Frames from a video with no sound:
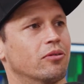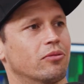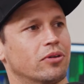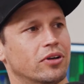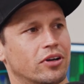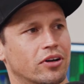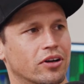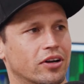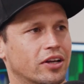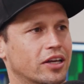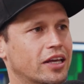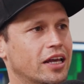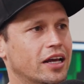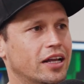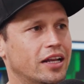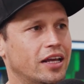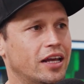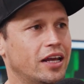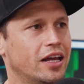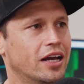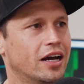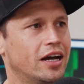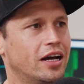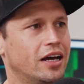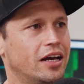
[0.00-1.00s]
We've got to get
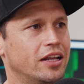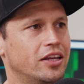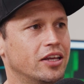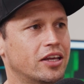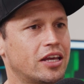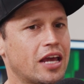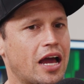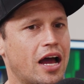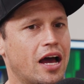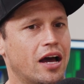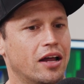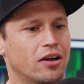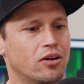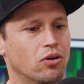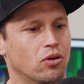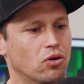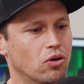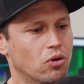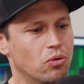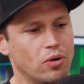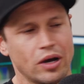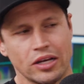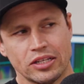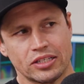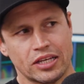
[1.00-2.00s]
here, and you can't
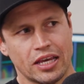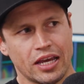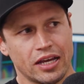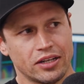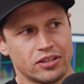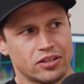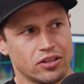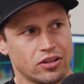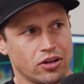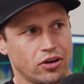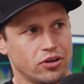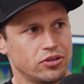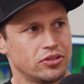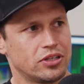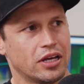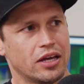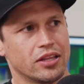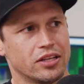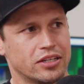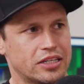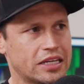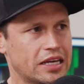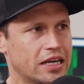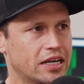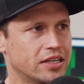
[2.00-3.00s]
always get to those
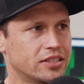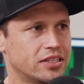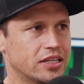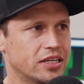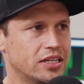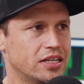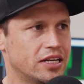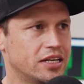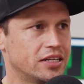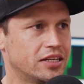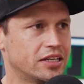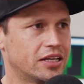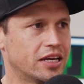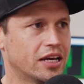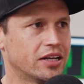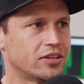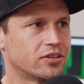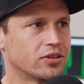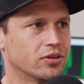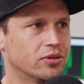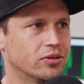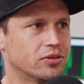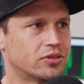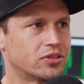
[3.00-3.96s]
other towns that you need to get to.